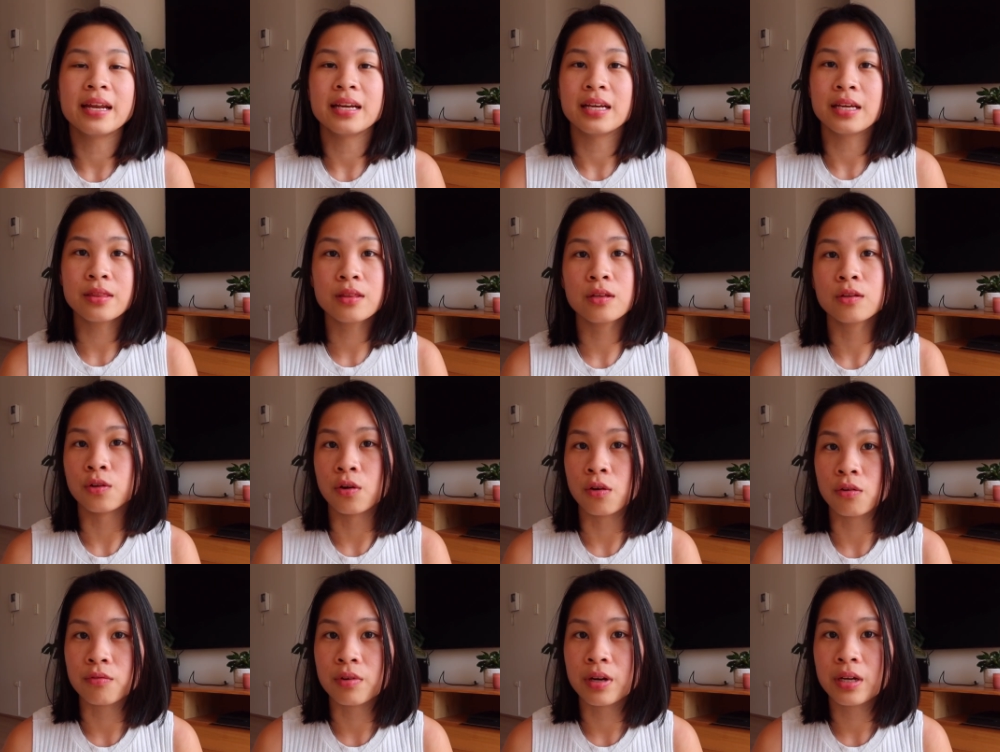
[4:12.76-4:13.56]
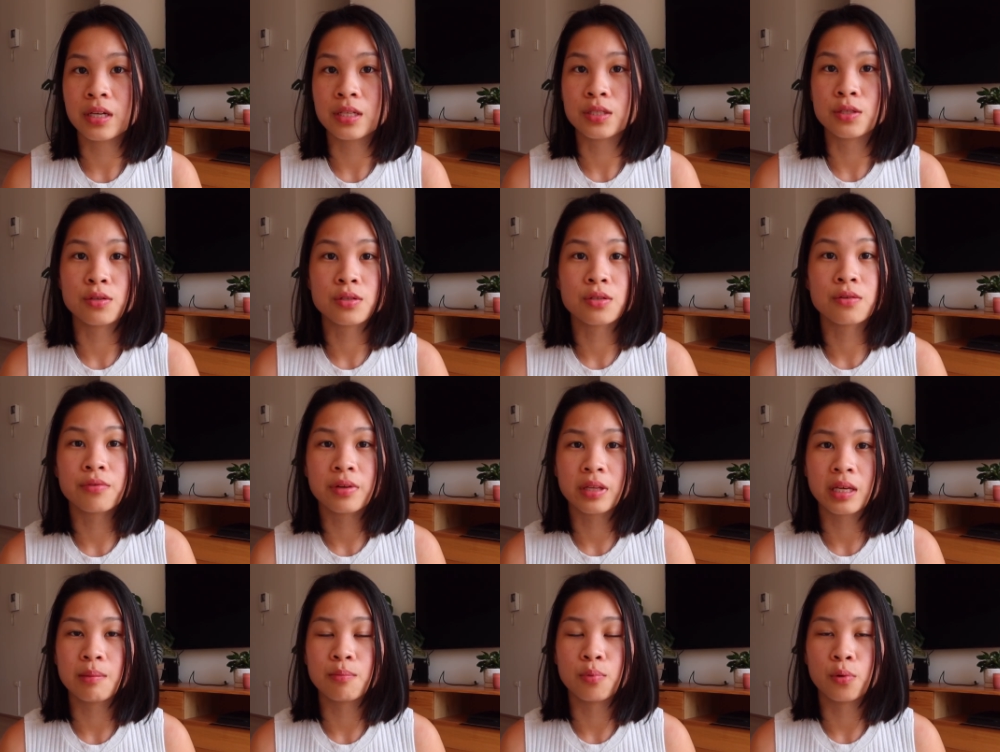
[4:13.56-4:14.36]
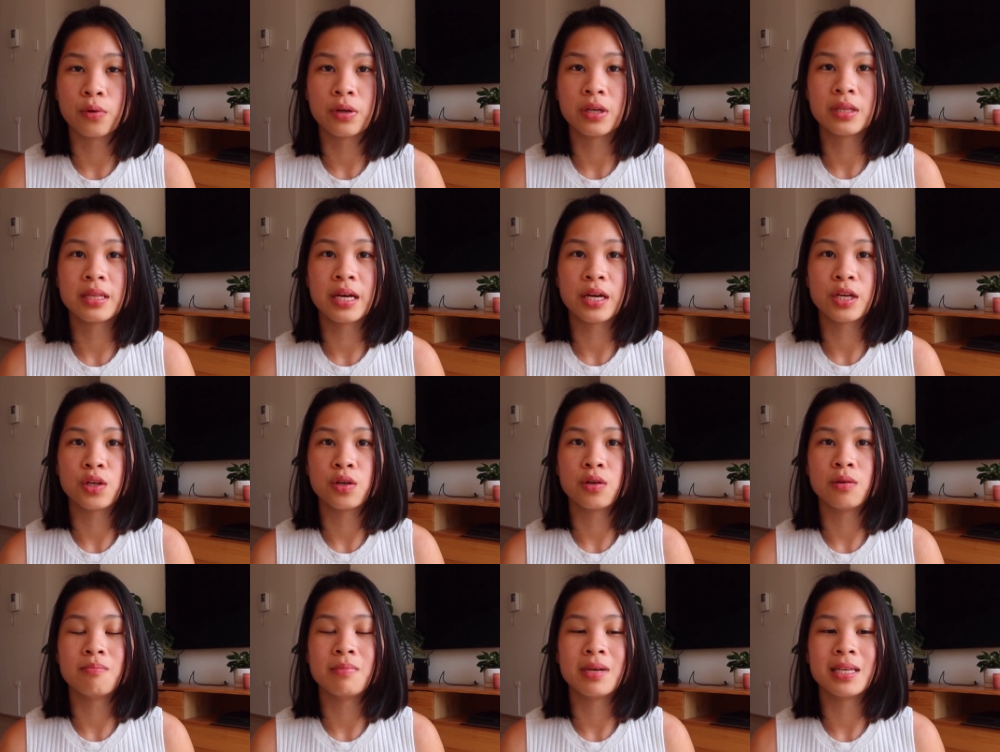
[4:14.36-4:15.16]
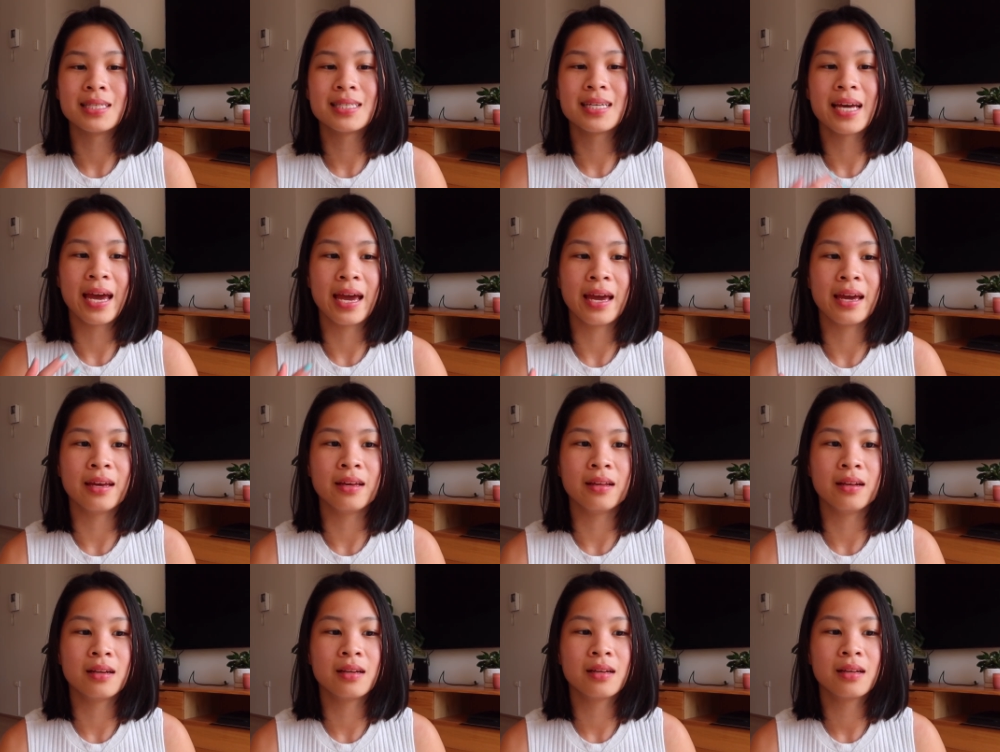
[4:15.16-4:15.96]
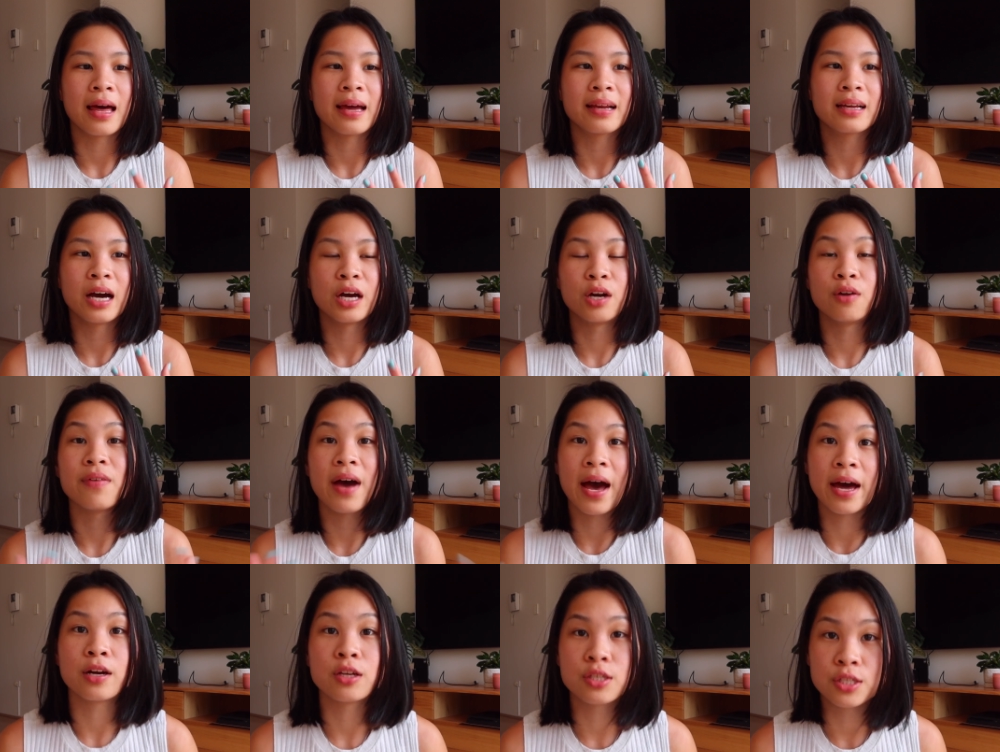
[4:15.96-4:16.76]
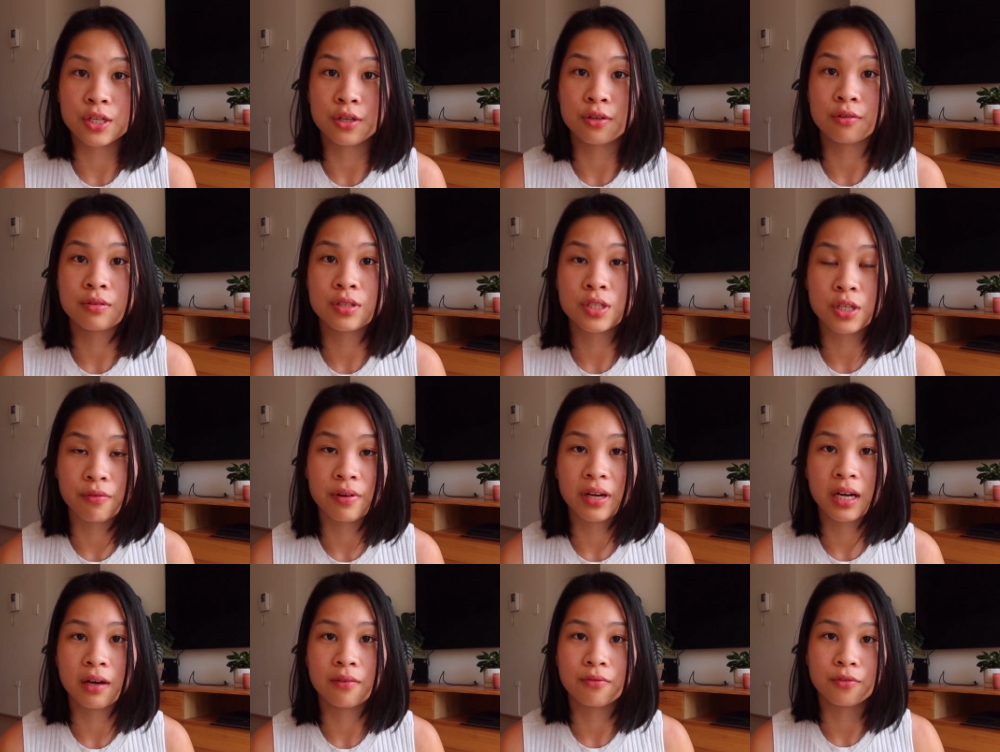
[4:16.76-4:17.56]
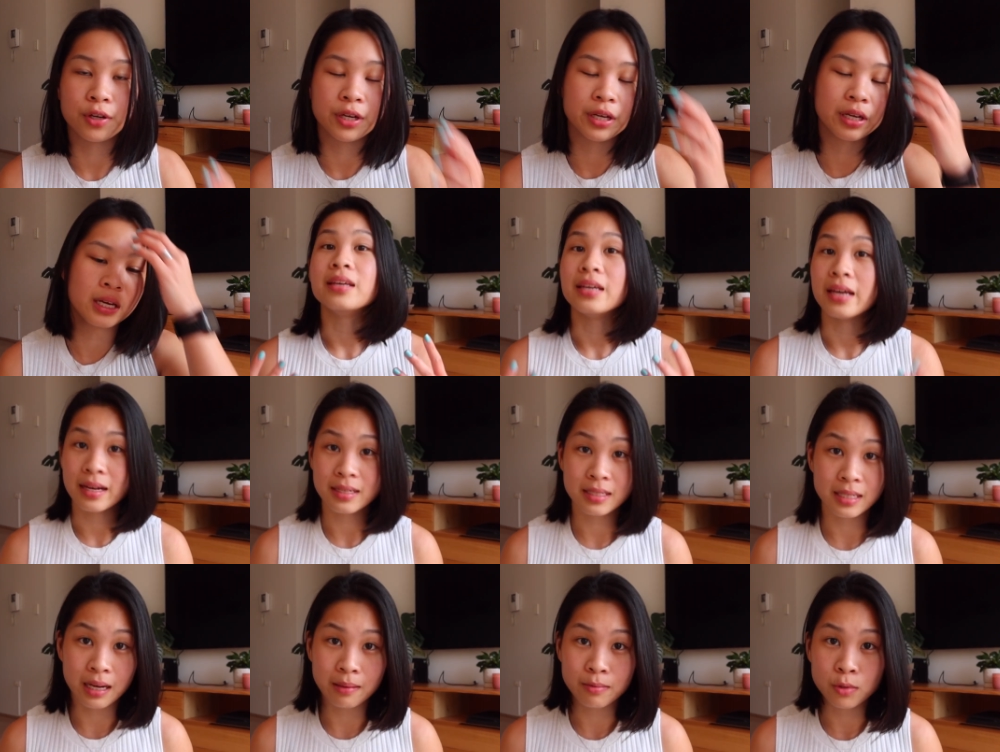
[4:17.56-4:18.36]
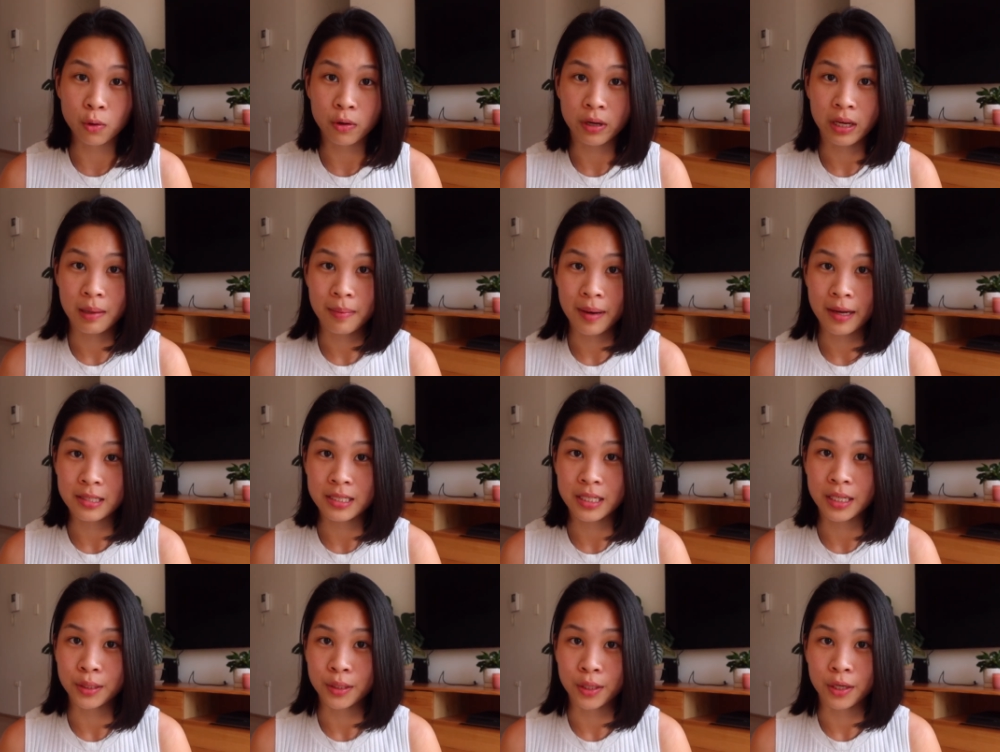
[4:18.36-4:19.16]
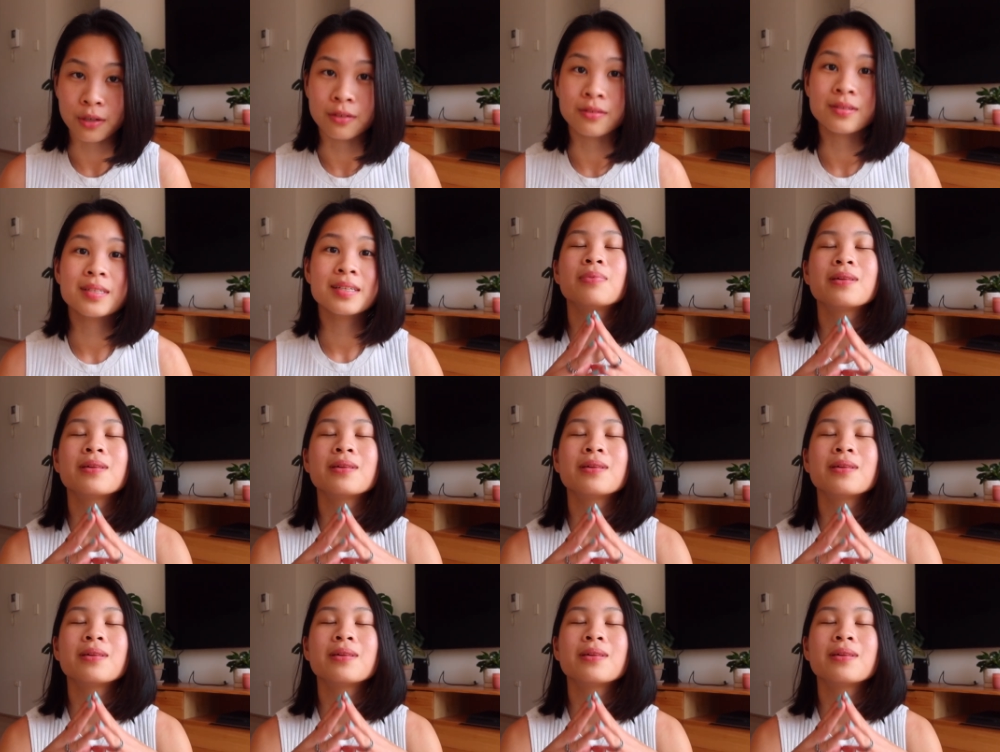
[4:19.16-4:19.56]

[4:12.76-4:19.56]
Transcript: And in the long run, it's also really important that you maintain that kind of attitude to recovery. Yes, I'm talking about deloads.